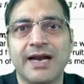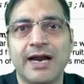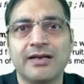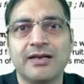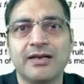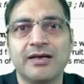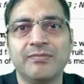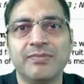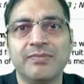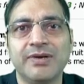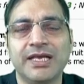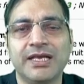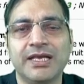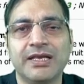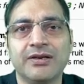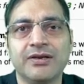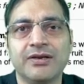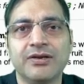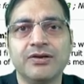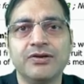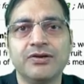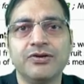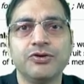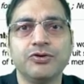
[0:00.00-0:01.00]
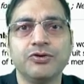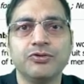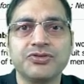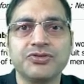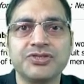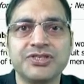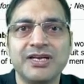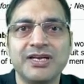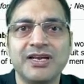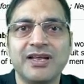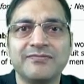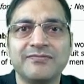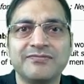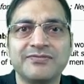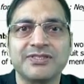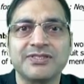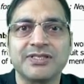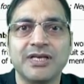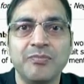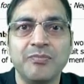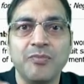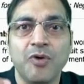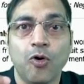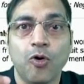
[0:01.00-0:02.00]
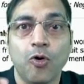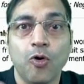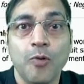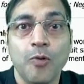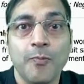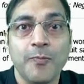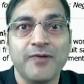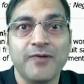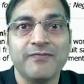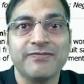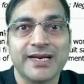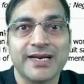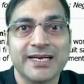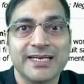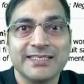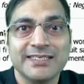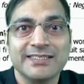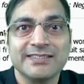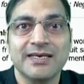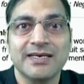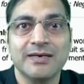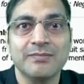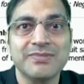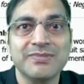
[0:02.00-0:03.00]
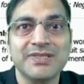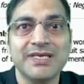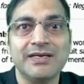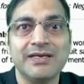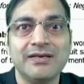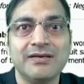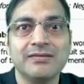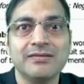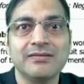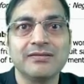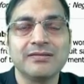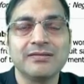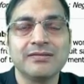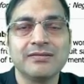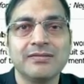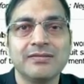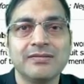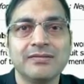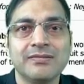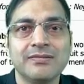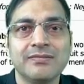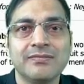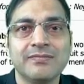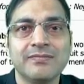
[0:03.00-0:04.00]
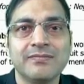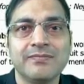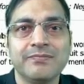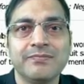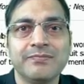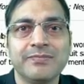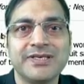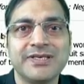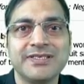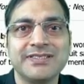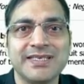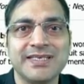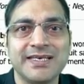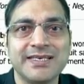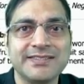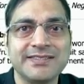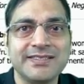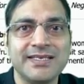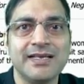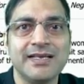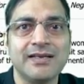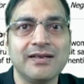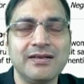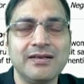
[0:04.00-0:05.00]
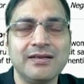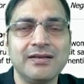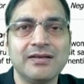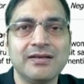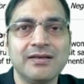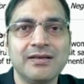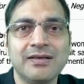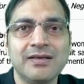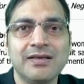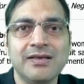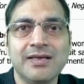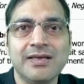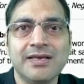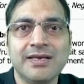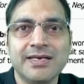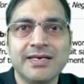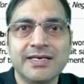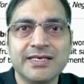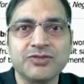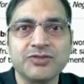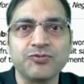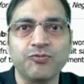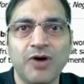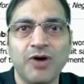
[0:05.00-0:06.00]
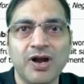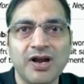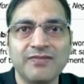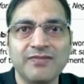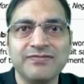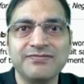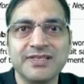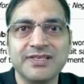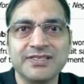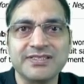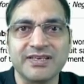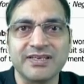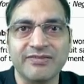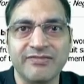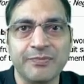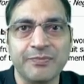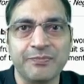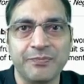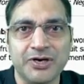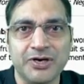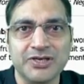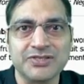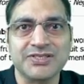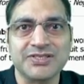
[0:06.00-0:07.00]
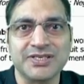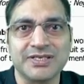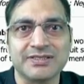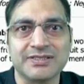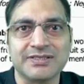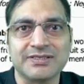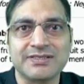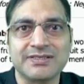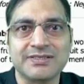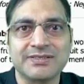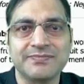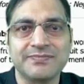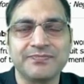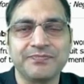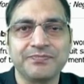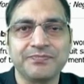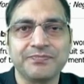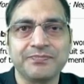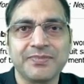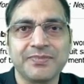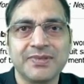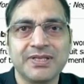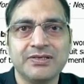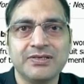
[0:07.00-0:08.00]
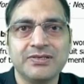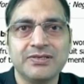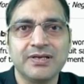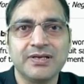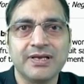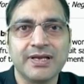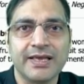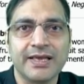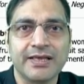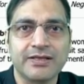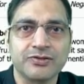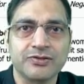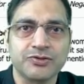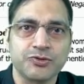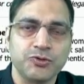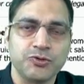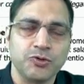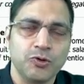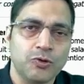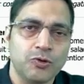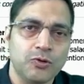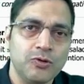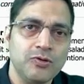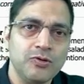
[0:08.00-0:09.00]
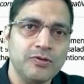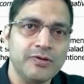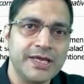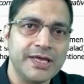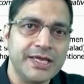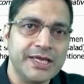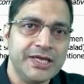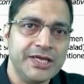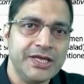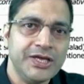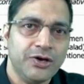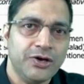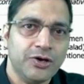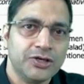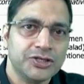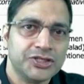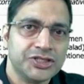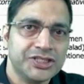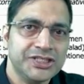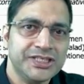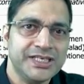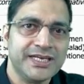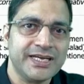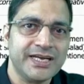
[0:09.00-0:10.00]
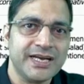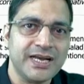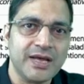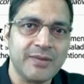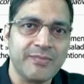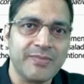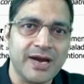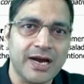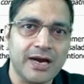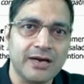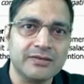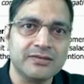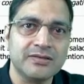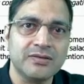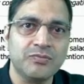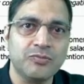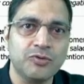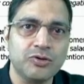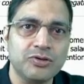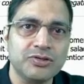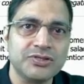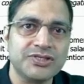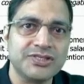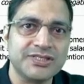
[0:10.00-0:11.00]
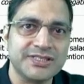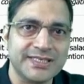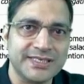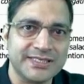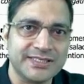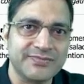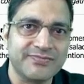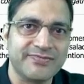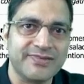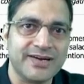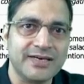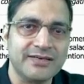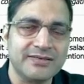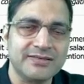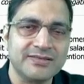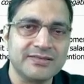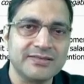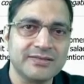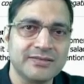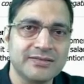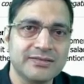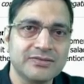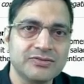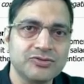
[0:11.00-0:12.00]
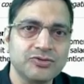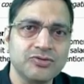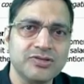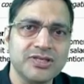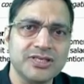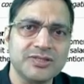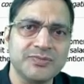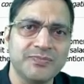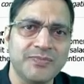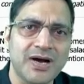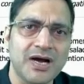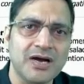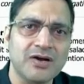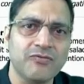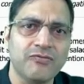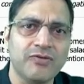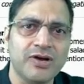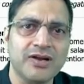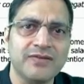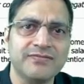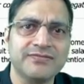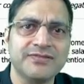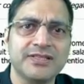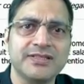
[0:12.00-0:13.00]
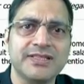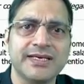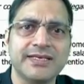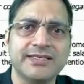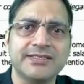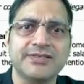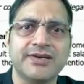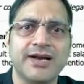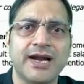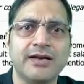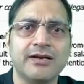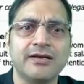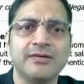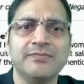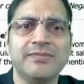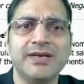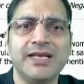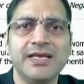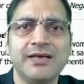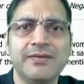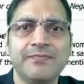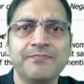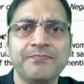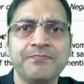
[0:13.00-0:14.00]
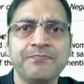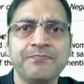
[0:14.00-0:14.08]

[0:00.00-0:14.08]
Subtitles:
randomly, do you still have some hope of getting something? Because SL is one of the 7 persons. So he or she can have at the most 6 friends. So just mark one of the things randomly.